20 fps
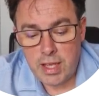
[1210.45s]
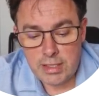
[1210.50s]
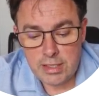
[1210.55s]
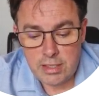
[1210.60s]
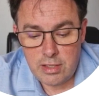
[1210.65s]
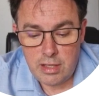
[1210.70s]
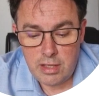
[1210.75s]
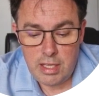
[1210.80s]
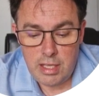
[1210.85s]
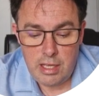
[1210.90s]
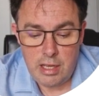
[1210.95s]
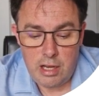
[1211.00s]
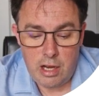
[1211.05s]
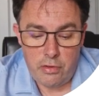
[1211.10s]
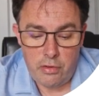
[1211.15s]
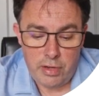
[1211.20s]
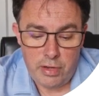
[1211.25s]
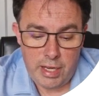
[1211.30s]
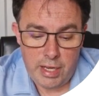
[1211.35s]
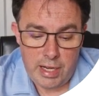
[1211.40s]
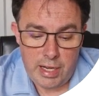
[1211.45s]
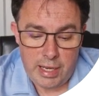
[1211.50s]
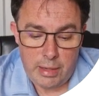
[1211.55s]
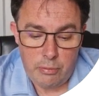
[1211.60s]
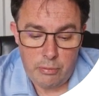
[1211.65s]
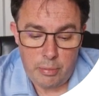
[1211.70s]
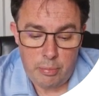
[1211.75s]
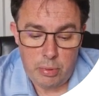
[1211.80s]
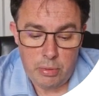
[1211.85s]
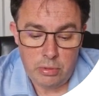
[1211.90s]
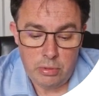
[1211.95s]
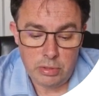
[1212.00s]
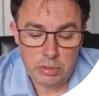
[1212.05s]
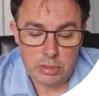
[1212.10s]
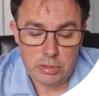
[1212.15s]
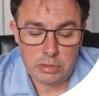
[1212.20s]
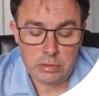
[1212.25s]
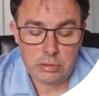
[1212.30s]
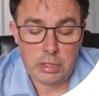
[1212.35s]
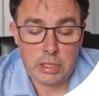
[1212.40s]
So that's the R&D claim
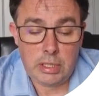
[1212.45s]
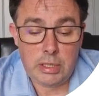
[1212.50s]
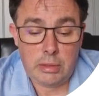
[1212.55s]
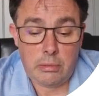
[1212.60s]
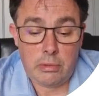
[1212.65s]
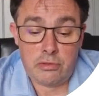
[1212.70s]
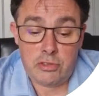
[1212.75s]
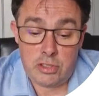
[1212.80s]
report.